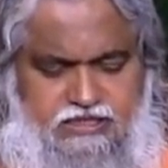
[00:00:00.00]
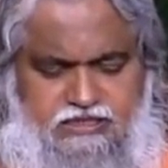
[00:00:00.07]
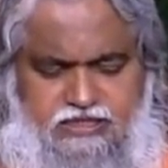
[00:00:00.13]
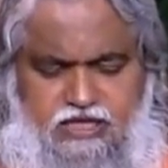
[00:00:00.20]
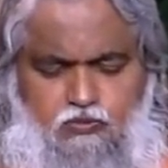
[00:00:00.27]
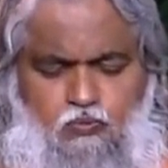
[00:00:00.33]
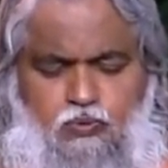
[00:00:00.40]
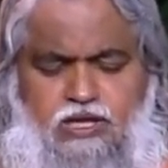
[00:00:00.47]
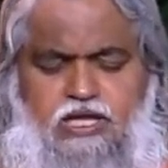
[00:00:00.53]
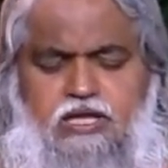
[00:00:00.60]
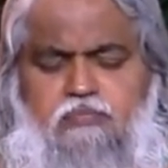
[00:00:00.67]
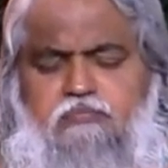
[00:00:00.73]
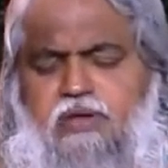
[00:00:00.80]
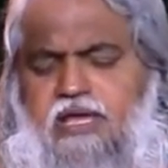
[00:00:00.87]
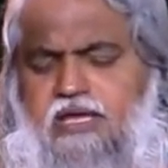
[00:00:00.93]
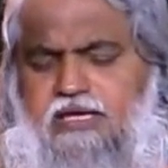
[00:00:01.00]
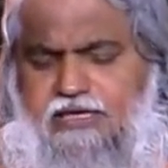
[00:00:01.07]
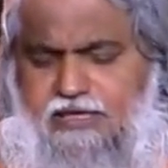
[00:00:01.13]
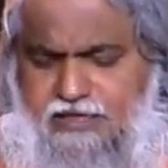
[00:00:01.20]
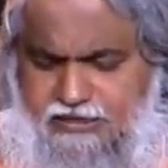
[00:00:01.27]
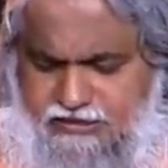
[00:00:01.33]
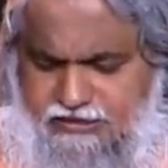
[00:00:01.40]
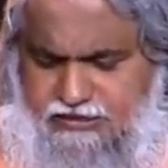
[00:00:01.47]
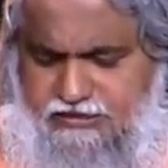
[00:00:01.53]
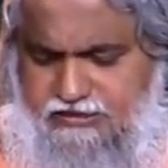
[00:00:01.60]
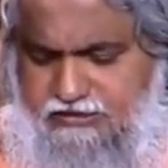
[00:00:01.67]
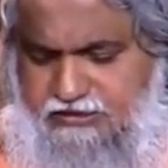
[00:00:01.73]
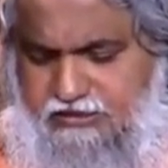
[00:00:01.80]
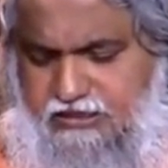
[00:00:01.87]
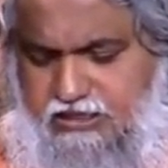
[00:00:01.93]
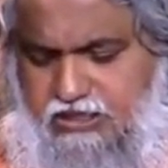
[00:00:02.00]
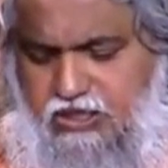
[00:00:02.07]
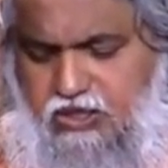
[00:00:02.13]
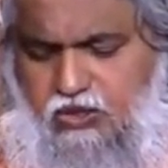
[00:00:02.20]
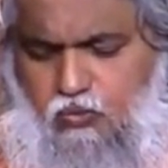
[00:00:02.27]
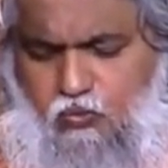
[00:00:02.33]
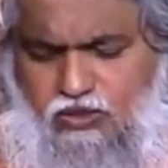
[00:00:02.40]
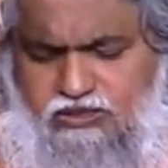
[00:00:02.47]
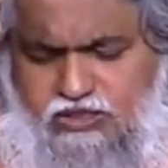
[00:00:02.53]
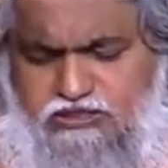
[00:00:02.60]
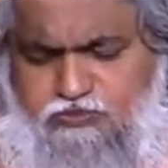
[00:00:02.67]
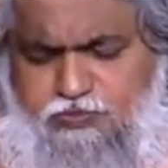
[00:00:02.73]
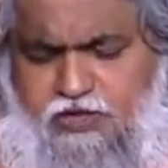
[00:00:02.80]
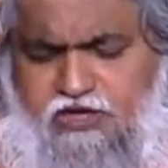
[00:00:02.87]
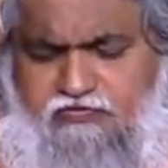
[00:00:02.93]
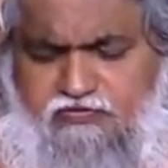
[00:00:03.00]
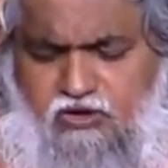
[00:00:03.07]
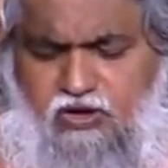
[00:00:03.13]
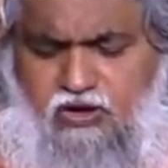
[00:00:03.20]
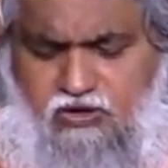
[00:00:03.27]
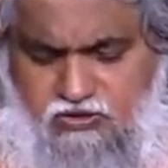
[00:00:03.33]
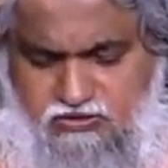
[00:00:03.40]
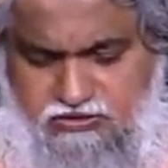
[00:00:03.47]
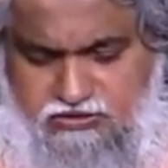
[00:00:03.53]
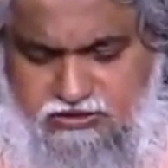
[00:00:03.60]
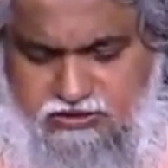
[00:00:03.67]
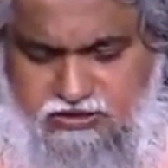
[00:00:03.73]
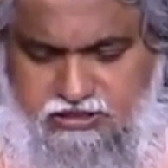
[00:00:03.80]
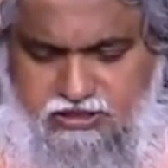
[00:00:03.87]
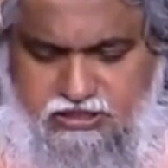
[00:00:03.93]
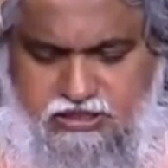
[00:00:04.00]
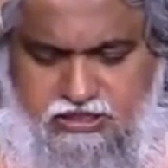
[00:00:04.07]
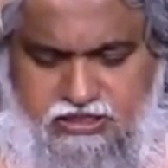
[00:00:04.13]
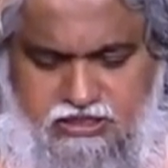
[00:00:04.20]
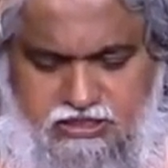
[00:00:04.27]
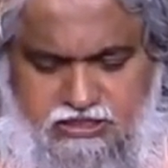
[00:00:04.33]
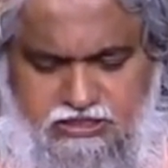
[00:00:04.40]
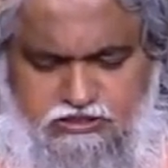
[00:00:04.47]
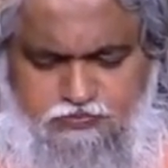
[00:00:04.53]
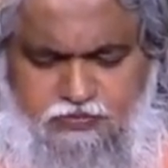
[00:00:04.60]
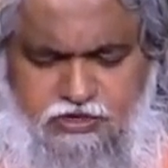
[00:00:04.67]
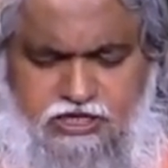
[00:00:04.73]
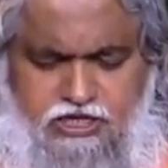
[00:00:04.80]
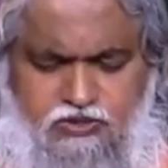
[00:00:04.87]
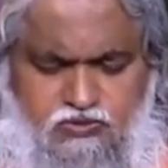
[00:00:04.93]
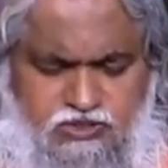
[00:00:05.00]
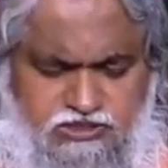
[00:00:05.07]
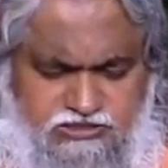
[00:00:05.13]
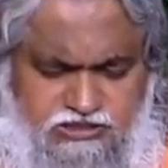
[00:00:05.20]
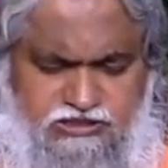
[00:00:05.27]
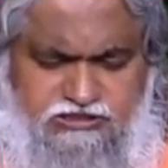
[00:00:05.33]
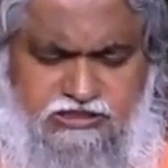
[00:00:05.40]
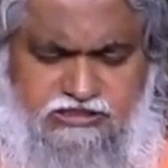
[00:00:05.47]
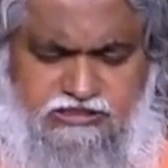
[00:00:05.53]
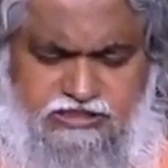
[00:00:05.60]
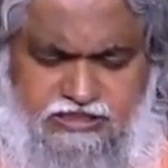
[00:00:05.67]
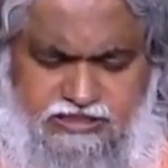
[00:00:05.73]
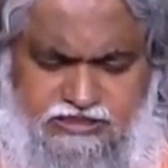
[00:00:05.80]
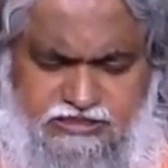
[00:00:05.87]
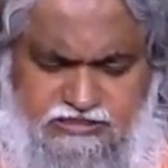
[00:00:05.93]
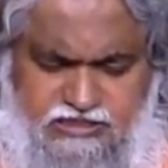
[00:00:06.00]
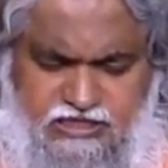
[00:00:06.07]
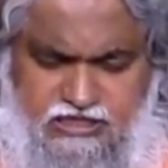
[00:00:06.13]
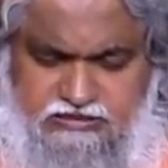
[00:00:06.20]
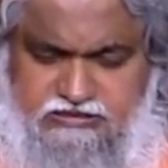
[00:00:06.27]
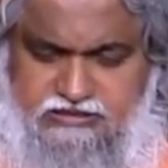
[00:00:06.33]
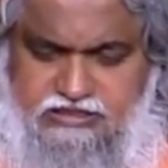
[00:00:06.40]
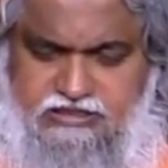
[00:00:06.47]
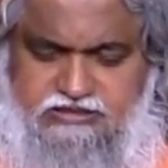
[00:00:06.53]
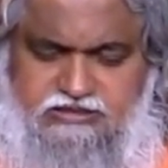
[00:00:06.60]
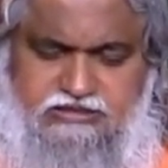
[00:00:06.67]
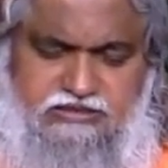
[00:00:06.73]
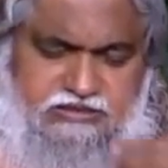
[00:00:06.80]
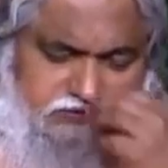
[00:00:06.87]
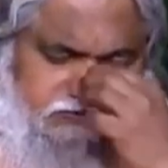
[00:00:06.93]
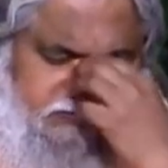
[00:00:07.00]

that we may hear what the Spirit of God is speaking to the churches in these last days.